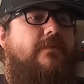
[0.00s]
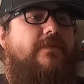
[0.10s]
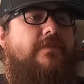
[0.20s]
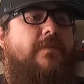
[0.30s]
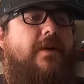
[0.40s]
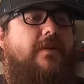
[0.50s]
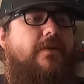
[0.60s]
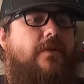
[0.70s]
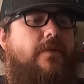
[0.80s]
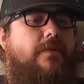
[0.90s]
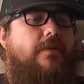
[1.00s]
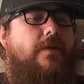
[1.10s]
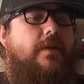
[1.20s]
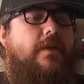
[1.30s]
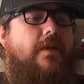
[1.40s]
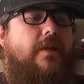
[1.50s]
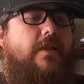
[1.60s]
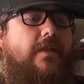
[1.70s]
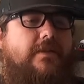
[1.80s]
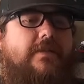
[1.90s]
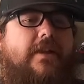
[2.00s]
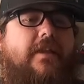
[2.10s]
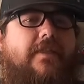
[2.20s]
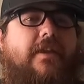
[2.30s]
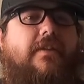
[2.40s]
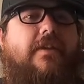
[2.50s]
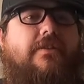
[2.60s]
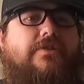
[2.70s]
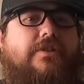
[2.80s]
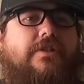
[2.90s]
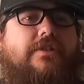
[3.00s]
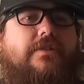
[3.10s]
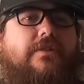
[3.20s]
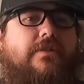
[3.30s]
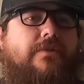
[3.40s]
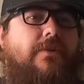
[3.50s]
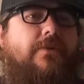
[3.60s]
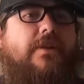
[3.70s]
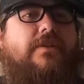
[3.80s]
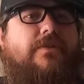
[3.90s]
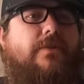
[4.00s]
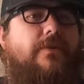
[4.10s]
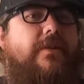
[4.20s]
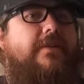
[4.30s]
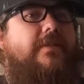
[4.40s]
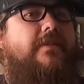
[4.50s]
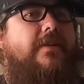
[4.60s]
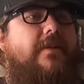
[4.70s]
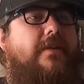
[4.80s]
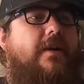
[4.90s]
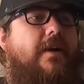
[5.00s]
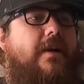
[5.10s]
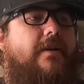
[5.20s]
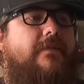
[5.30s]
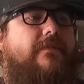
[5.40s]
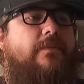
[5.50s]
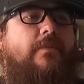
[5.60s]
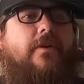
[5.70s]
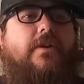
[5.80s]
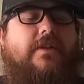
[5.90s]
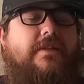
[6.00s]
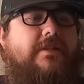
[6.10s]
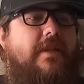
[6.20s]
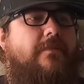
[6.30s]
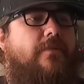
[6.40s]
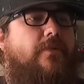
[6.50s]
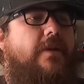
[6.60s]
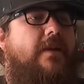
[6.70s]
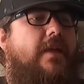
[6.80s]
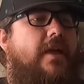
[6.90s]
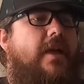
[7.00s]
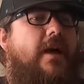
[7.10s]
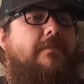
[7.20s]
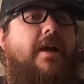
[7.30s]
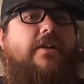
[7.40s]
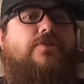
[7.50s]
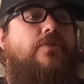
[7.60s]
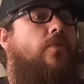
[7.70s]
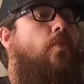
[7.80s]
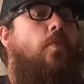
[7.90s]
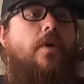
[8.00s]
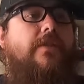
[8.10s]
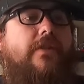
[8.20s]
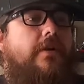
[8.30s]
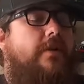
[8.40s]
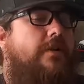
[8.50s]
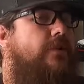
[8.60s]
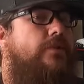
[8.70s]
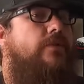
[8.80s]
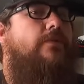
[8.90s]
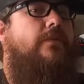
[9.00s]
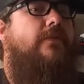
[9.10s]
with this bike at all. Like I said, I think they're just going into it from a marketing standpoint. I'm not sure what they're going to do